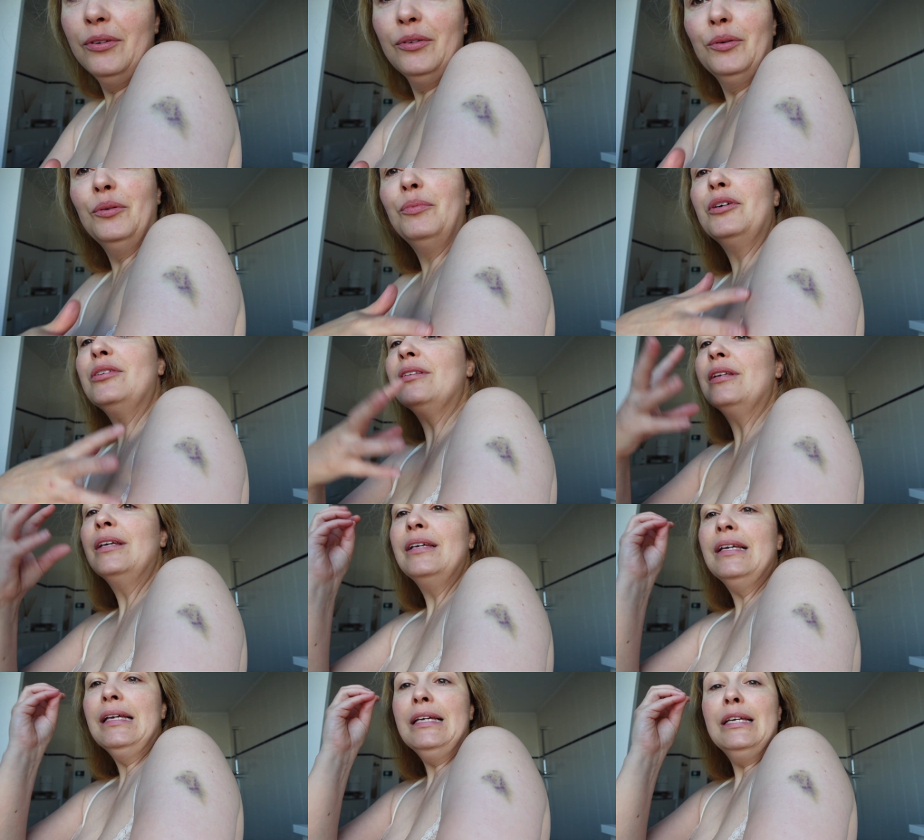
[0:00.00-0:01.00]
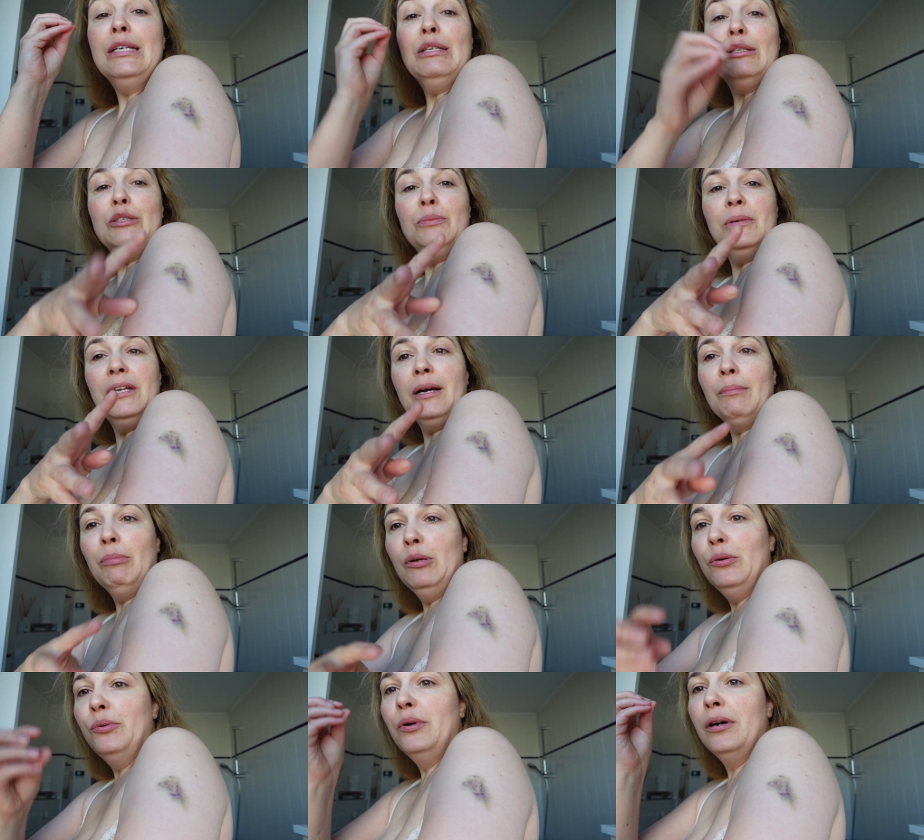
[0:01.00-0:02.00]
So it was super dark
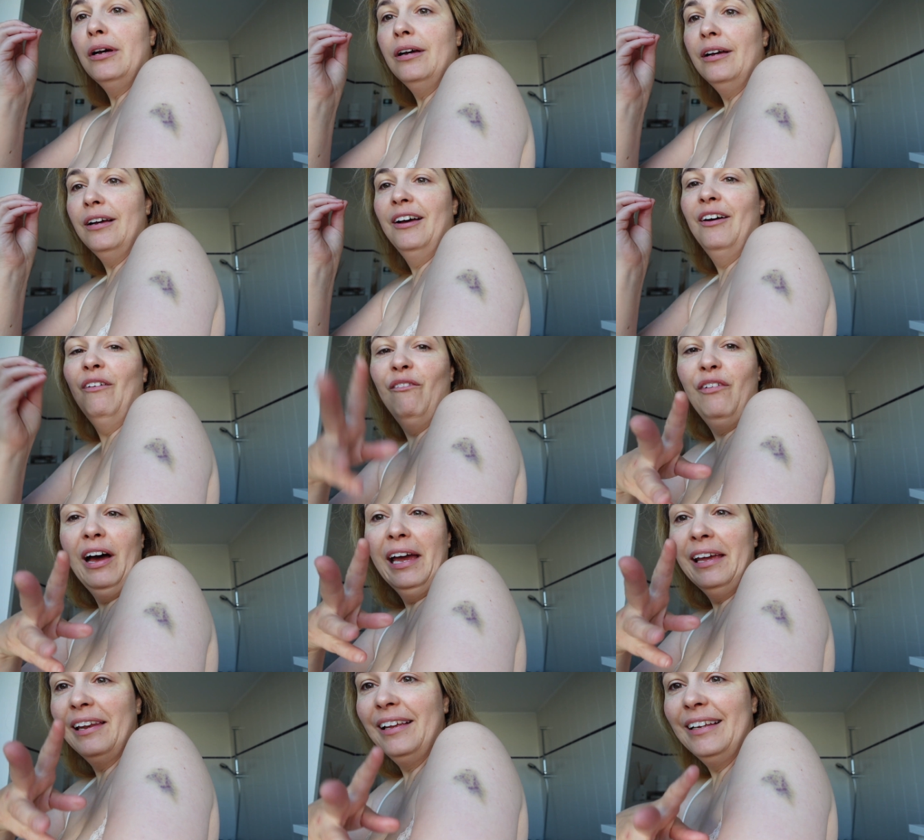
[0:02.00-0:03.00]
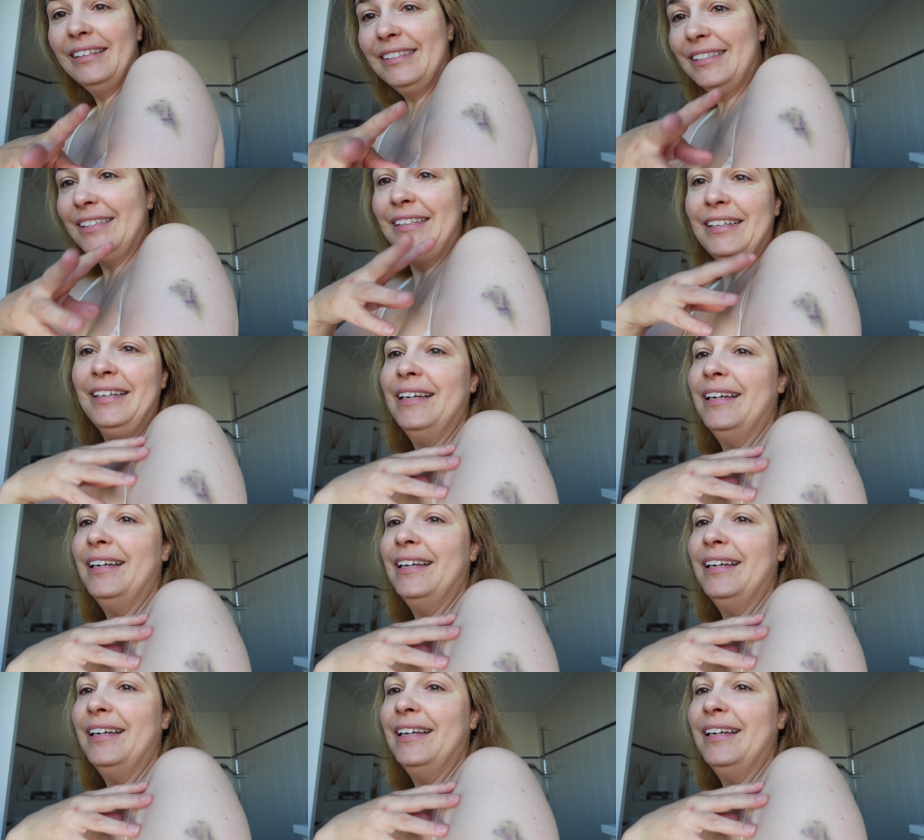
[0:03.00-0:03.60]
blue, violet,